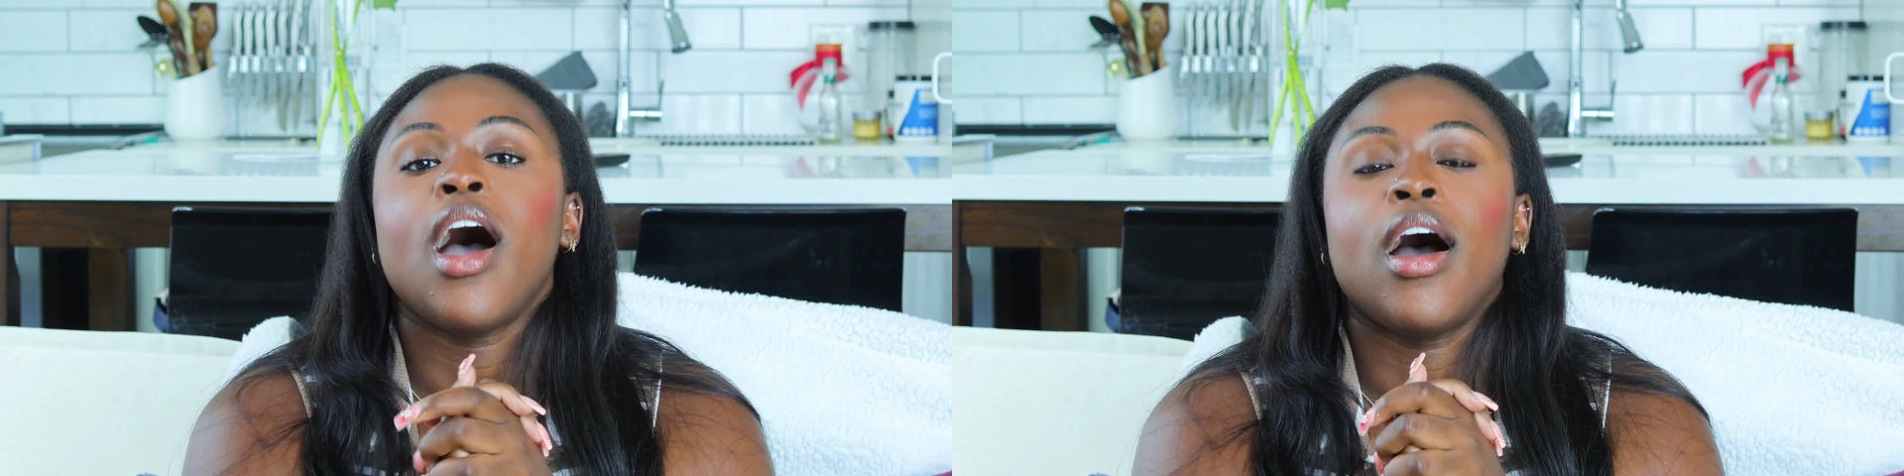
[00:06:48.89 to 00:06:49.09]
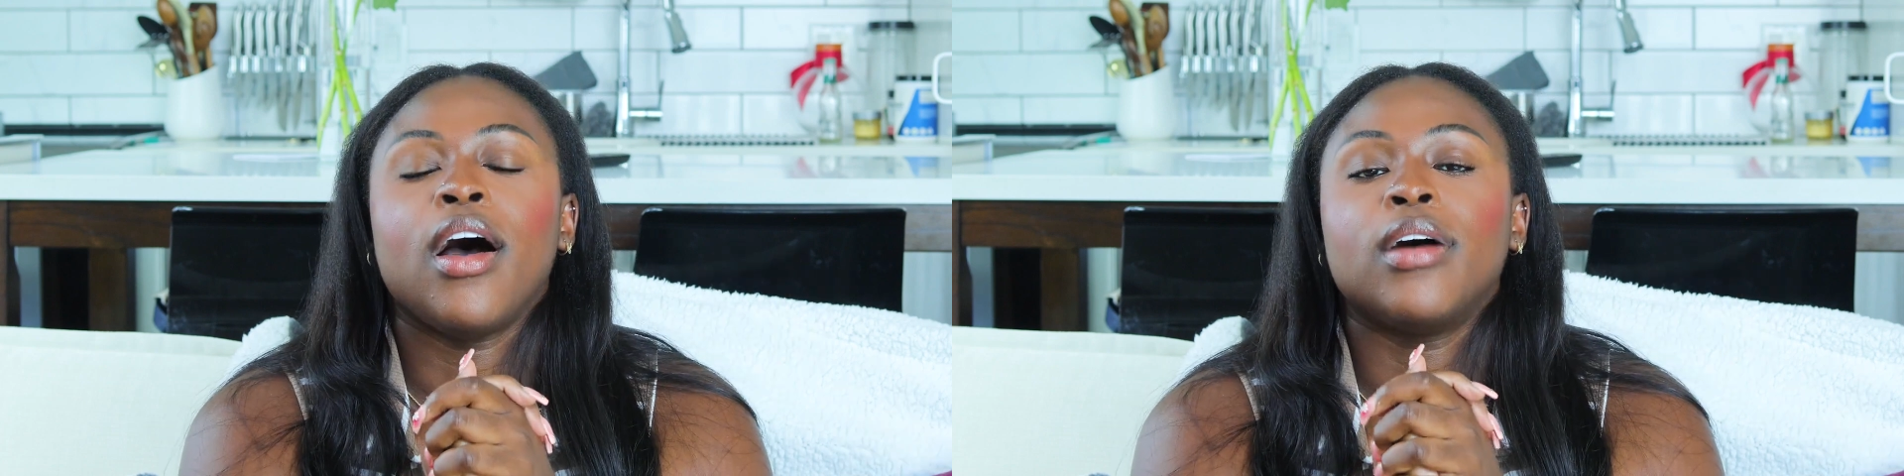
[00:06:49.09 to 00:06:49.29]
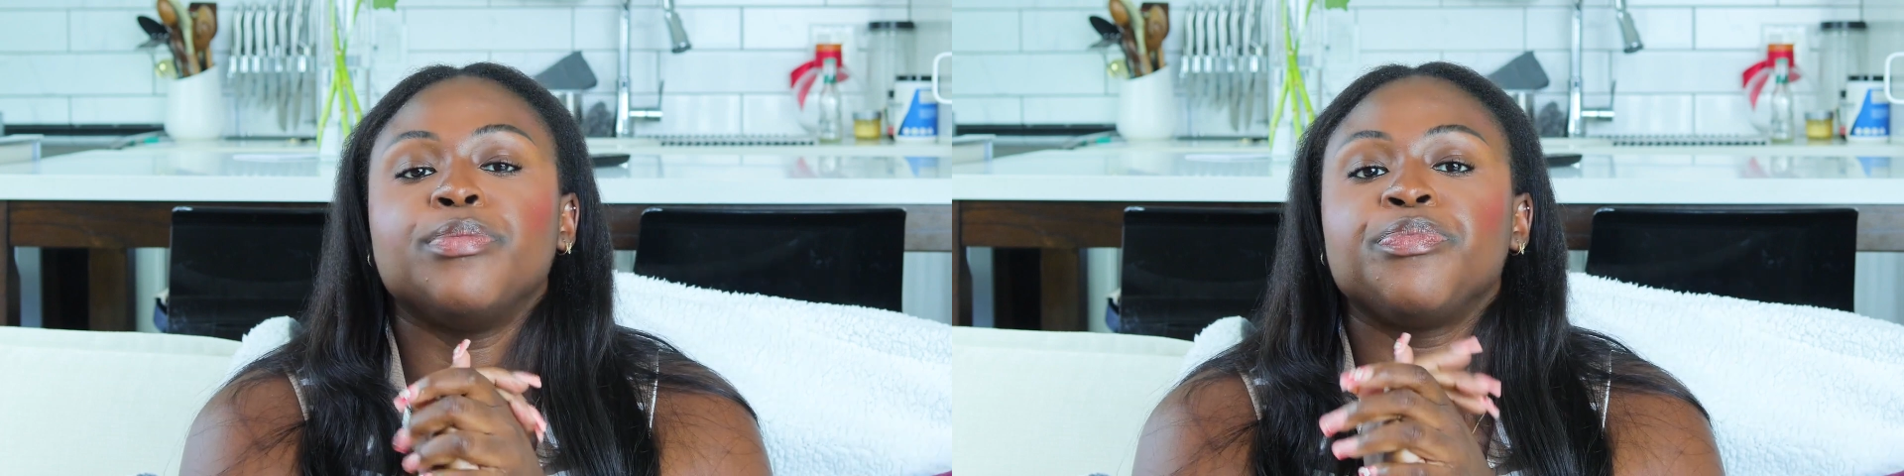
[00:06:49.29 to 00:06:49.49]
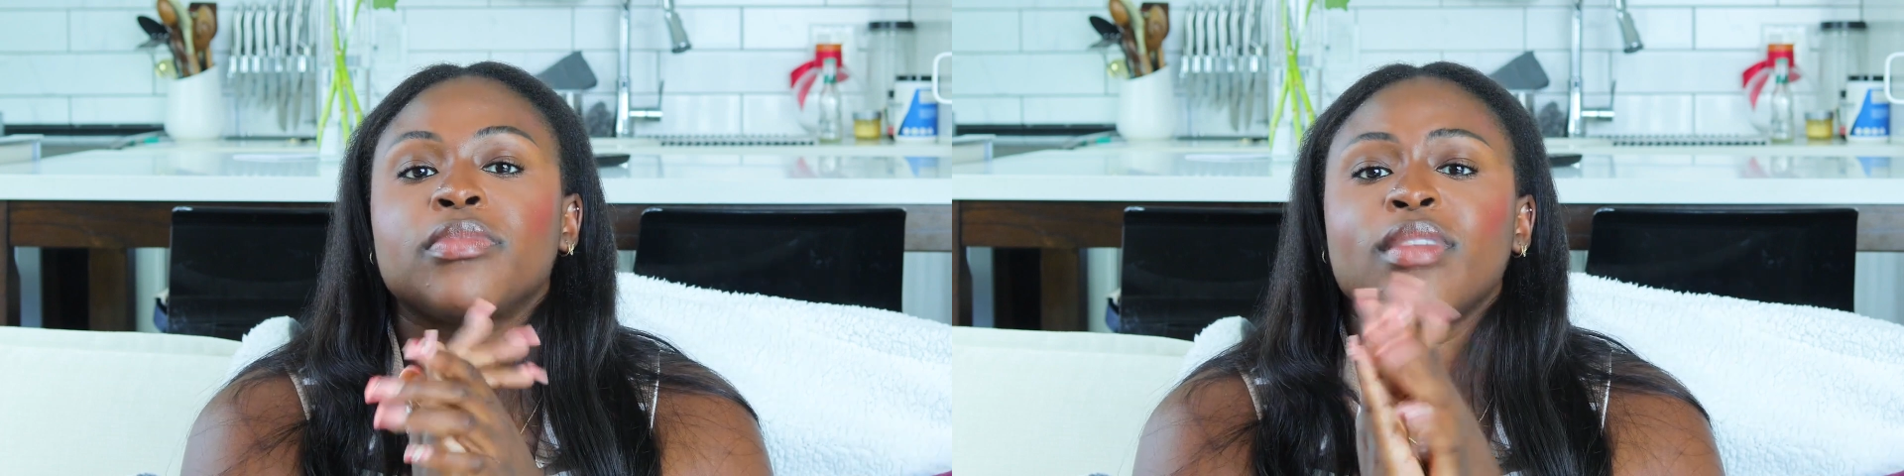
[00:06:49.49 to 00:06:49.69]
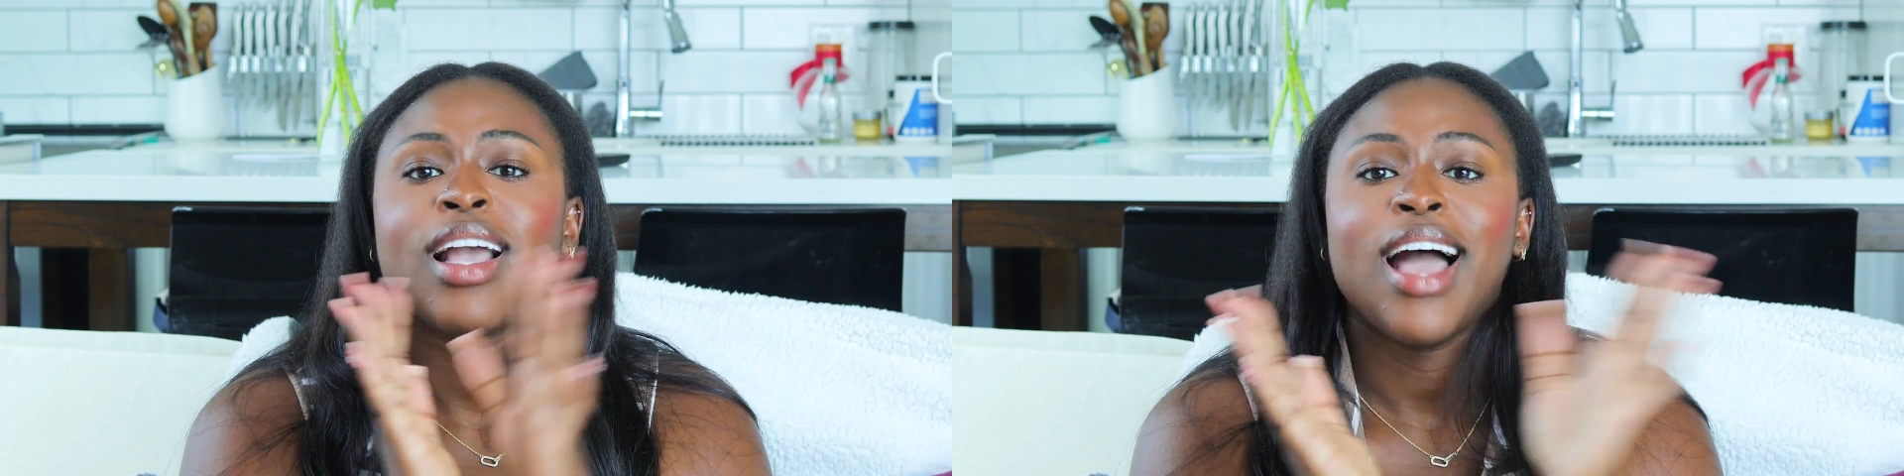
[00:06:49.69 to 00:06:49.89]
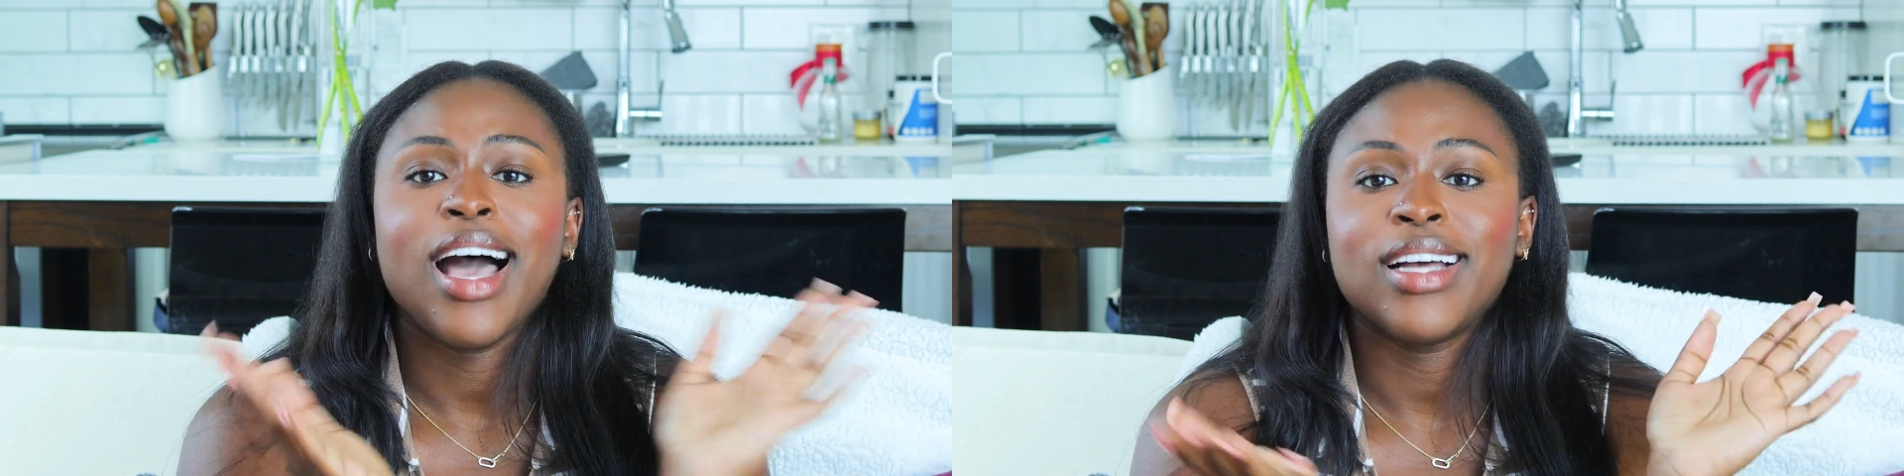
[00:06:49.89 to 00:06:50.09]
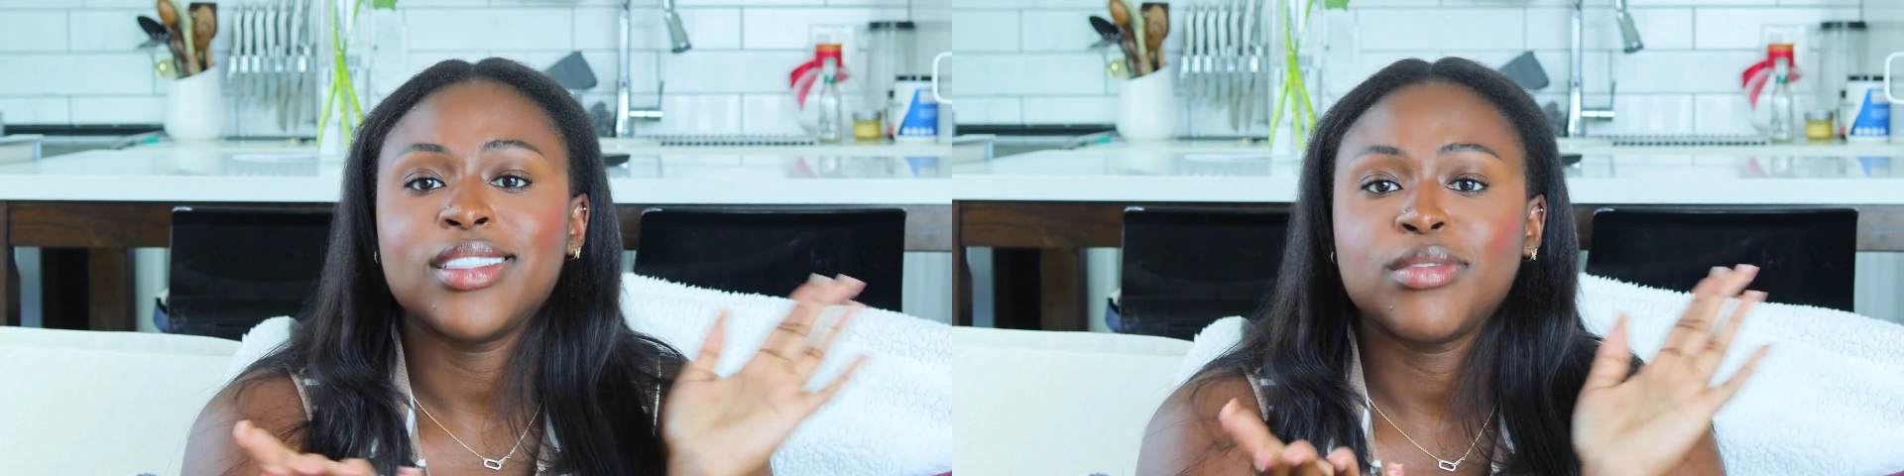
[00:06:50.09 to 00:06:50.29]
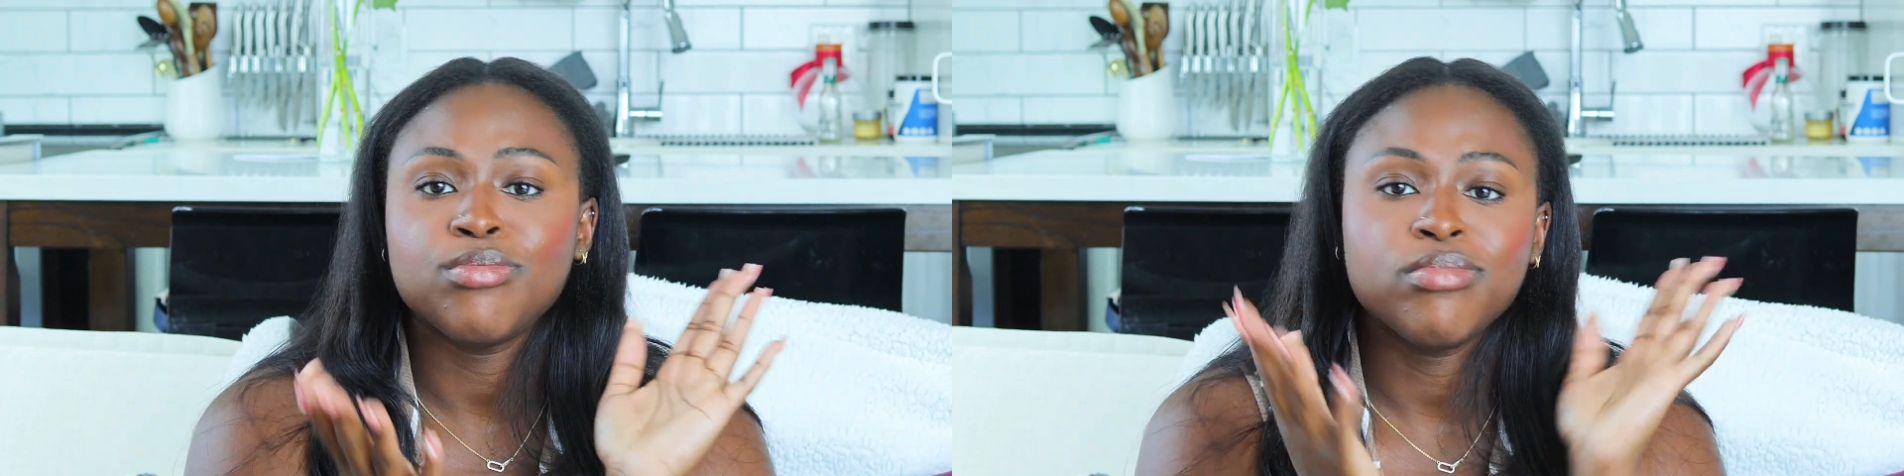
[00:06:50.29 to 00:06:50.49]
um,
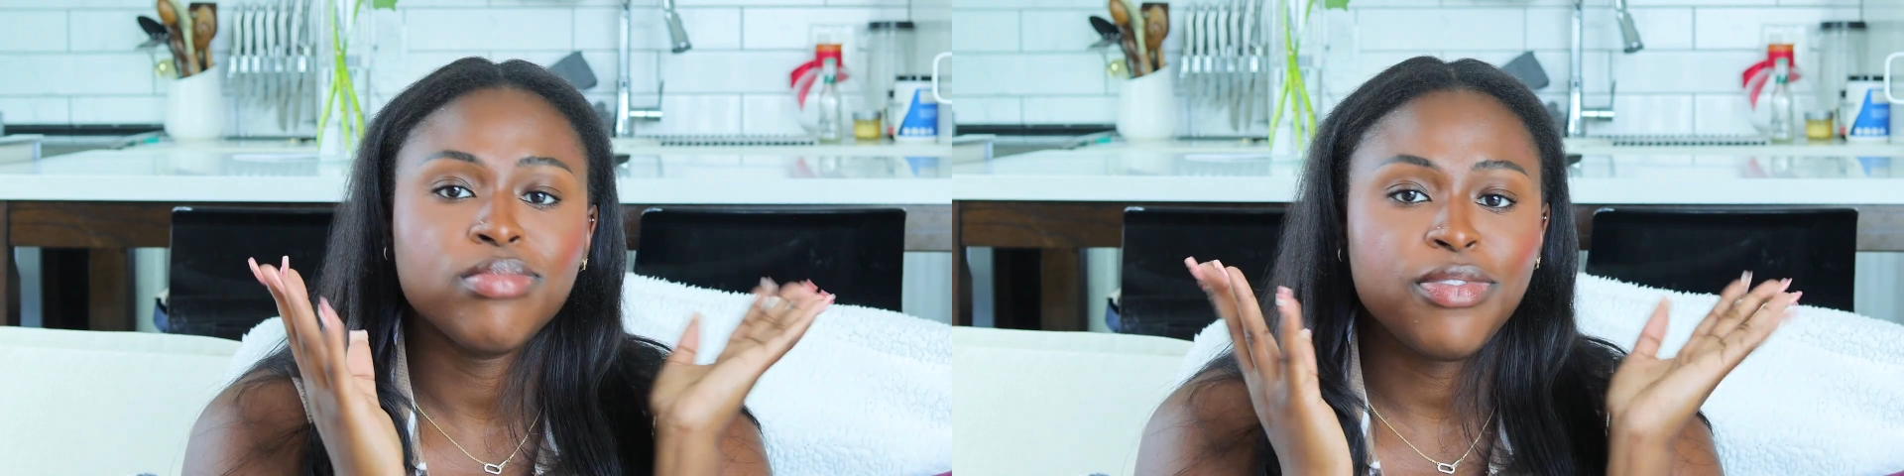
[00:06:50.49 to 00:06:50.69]
has